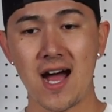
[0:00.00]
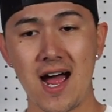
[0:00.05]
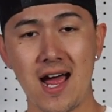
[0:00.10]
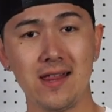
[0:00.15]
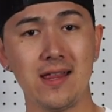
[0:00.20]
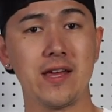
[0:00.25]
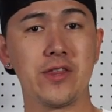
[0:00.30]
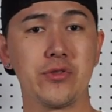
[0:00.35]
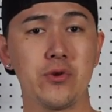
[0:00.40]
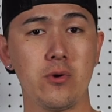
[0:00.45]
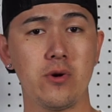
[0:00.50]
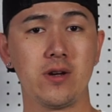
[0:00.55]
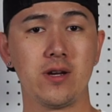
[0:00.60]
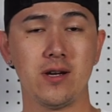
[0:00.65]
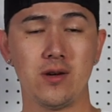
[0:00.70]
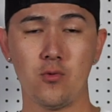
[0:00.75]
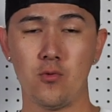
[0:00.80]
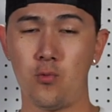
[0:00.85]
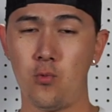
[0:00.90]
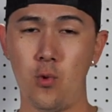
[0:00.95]
I like
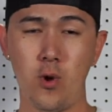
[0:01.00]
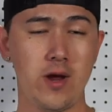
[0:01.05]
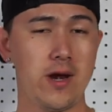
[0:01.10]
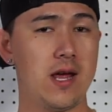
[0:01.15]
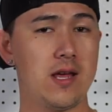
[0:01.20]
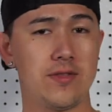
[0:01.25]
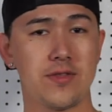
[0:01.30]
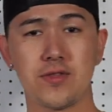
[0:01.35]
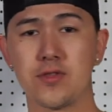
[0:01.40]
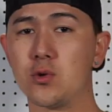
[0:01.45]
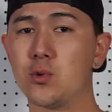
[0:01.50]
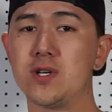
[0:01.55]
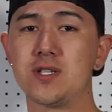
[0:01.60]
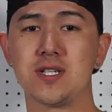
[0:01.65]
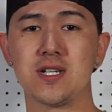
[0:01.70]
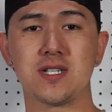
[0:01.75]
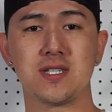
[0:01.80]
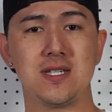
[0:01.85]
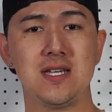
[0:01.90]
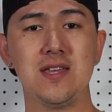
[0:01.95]
throwing
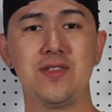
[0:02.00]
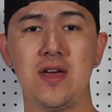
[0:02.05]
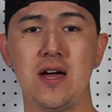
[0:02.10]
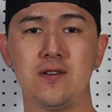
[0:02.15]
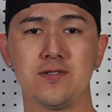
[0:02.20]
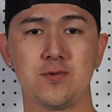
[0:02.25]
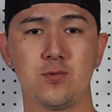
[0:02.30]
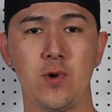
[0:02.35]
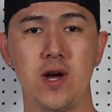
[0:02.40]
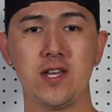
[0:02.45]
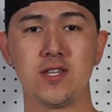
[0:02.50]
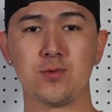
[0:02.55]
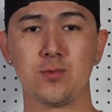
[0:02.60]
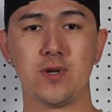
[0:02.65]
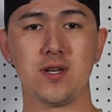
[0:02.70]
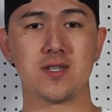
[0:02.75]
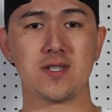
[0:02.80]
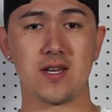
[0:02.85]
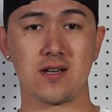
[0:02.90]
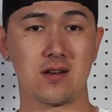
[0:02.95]
3/16 ounce weights
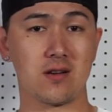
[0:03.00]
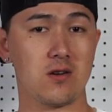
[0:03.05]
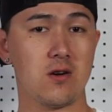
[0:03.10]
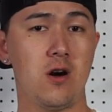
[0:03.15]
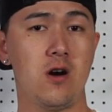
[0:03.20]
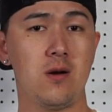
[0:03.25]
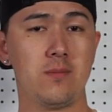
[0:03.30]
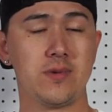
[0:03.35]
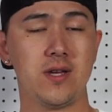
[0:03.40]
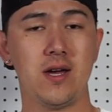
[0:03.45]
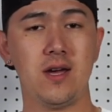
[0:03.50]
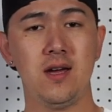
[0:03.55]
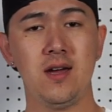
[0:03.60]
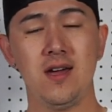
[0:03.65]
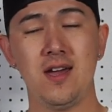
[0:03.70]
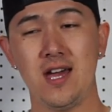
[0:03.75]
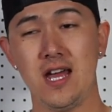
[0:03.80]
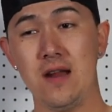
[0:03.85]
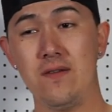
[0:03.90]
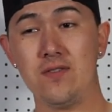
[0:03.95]
when it's like a calm day.
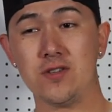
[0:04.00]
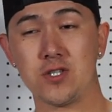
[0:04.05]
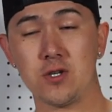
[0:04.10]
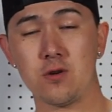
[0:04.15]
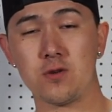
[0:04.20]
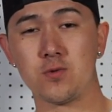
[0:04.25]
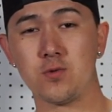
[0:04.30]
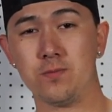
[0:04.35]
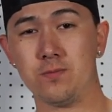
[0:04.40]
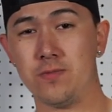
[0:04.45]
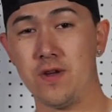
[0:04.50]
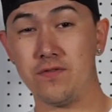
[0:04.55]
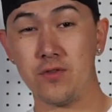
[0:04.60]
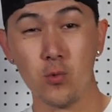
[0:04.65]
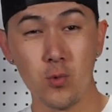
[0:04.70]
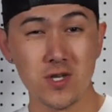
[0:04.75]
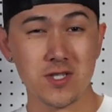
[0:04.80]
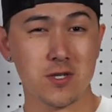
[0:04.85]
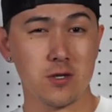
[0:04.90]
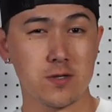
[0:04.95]
And if
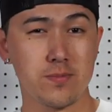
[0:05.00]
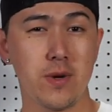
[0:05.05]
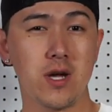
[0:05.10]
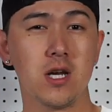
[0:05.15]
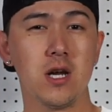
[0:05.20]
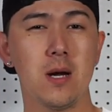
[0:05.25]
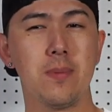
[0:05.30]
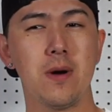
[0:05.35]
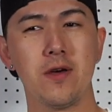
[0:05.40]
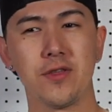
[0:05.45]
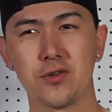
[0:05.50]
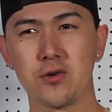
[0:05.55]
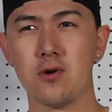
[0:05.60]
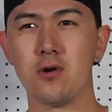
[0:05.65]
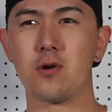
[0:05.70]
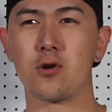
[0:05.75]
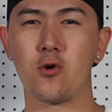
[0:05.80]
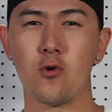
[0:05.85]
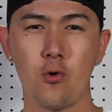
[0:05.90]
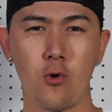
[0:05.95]
the wind starts picking up, I'll
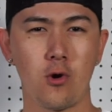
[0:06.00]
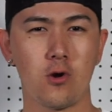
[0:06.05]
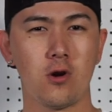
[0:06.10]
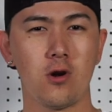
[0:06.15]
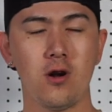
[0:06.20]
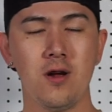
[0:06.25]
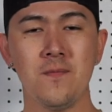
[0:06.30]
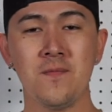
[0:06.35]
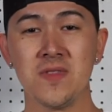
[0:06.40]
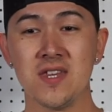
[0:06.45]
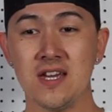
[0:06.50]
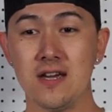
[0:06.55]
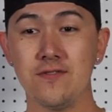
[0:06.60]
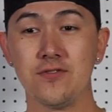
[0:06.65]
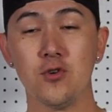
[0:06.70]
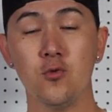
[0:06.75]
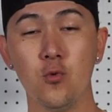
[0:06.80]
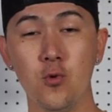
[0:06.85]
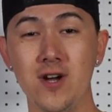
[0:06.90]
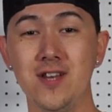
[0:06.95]
throw a 1/4.
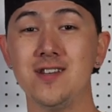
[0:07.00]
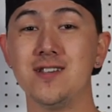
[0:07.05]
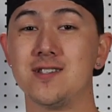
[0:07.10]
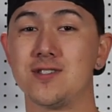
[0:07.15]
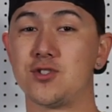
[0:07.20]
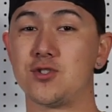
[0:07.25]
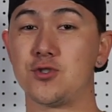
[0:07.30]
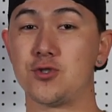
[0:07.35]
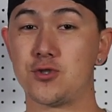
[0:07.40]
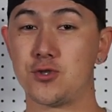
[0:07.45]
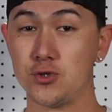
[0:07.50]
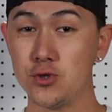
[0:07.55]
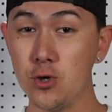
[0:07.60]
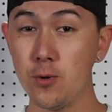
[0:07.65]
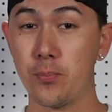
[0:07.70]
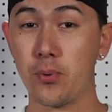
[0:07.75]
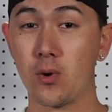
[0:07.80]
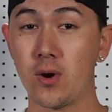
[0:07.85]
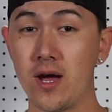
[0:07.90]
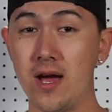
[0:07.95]
If the wind is
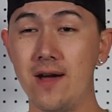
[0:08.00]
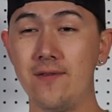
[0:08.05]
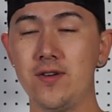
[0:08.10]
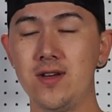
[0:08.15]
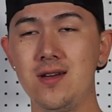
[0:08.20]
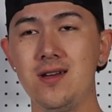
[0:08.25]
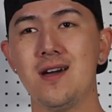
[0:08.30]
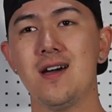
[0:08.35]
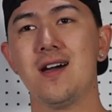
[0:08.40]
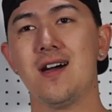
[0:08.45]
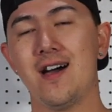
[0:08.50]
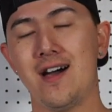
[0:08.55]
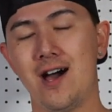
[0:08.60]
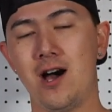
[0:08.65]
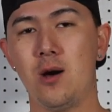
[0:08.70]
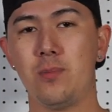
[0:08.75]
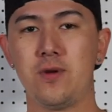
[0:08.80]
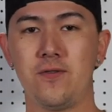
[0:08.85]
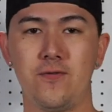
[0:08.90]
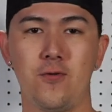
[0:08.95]
super heavy,
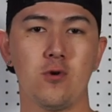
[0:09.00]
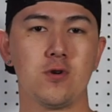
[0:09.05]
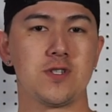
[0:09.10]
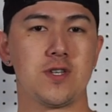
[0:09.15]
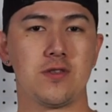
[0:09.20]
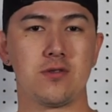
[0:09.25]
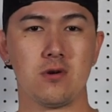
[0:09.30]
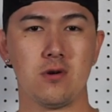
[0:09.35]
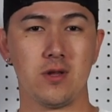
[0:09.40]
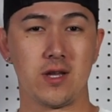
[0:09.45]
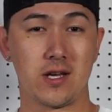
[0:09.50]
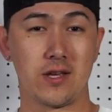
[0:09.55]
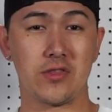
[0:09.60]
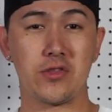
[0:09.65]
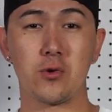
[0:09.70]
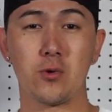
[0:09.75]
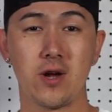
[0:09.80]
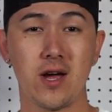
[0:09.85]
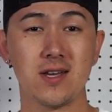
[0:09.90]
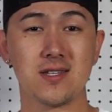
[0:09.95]
I'll be forced to throw like a
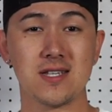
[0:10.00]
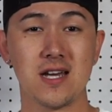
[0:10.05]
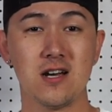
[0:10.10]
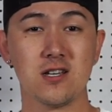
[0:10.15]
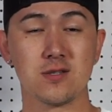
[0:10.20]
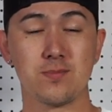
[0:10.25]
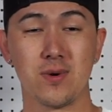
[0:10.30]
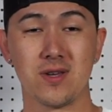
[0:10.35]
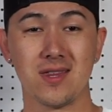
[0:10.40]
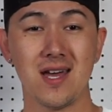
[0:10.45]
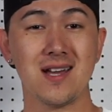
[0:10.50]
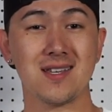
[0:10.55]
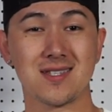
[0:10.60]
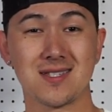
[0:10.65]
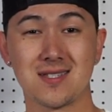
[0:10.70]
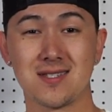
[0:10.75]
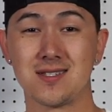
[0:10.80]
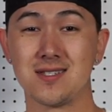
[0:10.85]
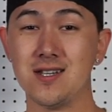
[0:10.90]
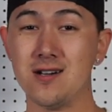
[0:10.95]
3/8 ounce, but
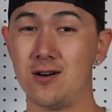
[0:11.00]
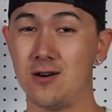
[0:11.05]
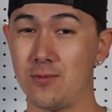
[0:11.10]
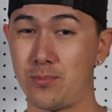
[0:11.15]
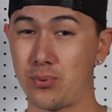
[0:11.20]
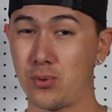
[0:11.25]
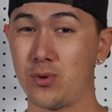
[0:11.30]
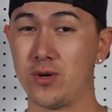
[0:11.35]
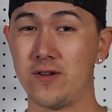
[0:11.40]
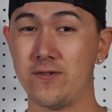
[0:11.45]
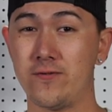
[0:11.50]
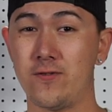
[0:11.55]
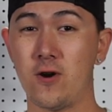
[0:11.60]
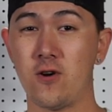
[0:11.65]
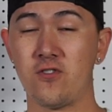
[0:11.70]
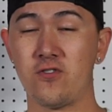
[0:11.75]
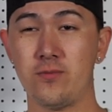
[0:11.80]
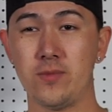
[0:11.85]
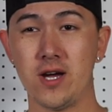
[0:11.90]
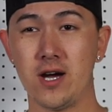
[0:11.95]
that's still pretty
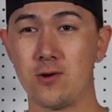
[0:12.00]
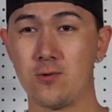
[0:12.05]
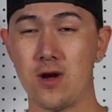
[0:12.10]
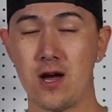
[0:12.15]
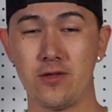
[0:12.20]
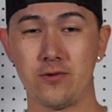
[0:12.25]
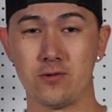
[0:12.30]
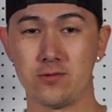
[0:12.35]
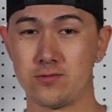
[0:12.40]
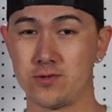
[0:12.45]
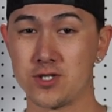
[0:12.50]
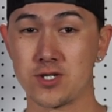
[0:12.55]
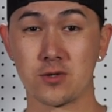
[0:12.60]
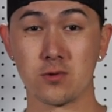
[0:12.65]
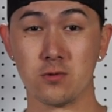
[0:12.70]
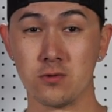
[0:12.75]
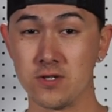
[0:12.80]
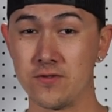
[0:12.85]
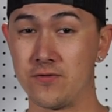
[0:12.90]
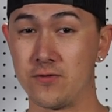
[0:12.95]
far from me. I'd rather just
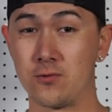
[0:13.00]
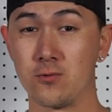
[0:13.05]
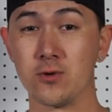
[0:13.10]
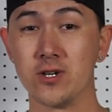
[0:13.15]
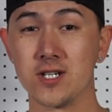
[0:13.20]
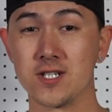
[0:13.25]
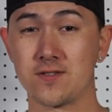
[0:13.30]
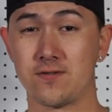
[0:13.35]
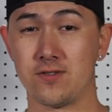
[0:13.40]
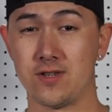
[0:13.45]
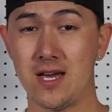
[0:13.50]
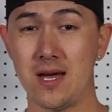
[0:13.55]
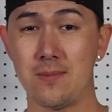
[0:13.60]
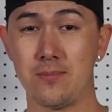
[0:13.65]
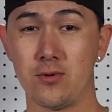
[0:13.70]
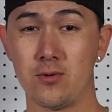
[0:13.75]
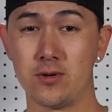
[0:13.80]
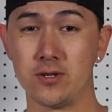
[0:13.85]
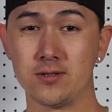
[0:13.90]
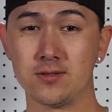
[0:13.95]
throw different rigs for
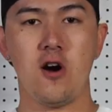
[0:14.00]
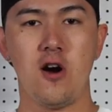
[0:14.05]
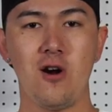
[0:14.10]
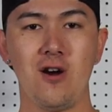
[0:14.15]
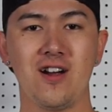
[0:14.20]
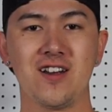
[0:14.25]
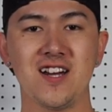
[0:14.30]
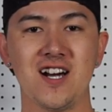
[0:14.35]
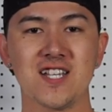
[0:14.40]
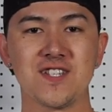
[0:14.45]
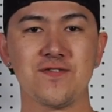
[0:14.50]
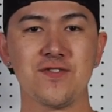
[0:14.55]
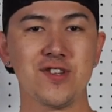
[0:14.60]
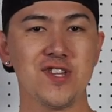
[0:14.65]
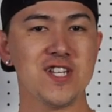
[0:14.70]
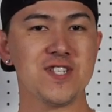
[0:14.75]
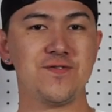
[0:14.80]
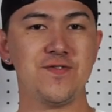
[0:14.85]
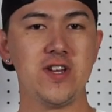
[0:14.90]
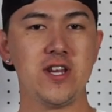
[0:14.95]
that point. All right, guys,
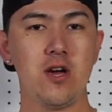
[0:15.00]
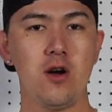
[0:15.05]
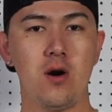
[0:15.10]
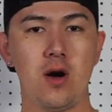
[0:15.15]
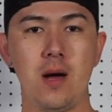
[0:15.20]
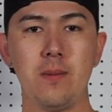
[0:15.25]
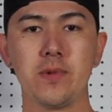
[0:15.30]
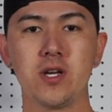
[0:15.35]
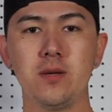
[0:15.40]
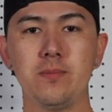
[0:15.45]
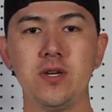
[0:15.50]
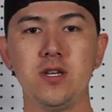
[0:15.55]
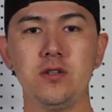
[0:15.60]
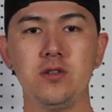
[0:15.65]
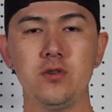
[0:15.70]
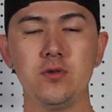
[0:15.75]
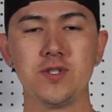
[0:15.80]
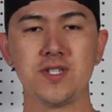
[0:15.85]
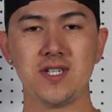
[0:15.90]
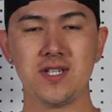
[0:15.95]
for this video, I'm gonna be
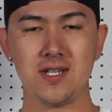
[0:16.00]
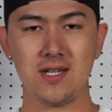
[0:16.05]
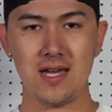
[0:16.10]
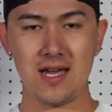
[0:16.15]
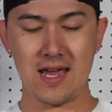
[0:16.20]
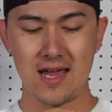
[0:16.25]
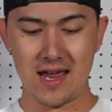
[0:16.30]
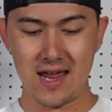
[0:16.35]
using